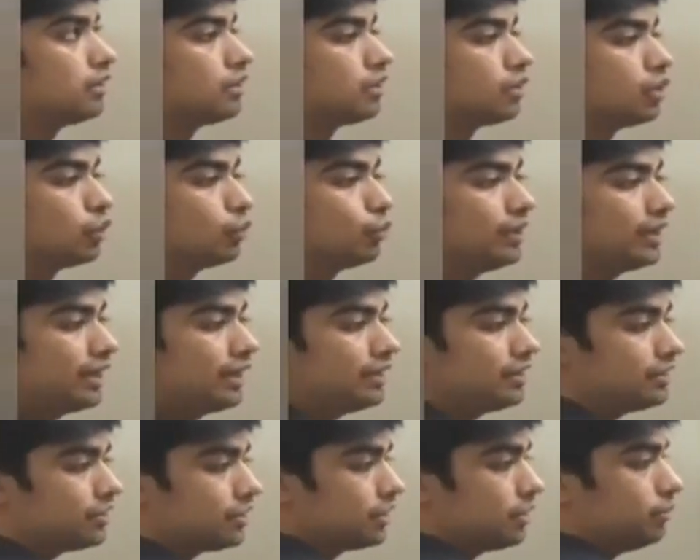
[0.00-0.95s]
Now we
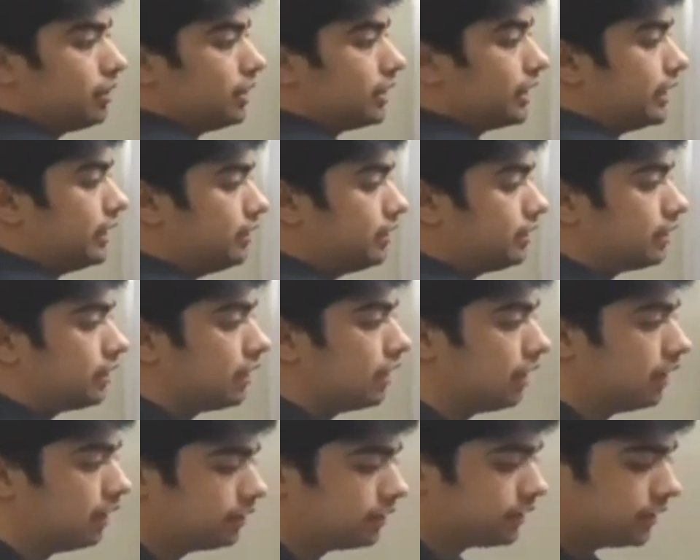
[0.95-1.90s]
add this term again
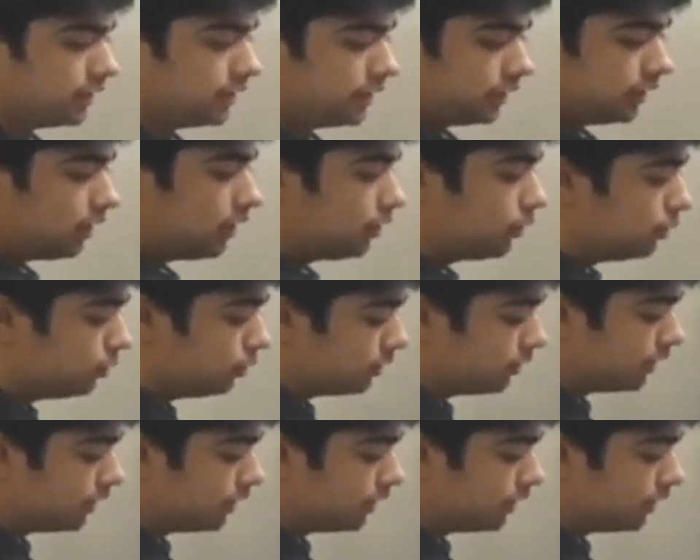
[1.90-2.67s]
and see how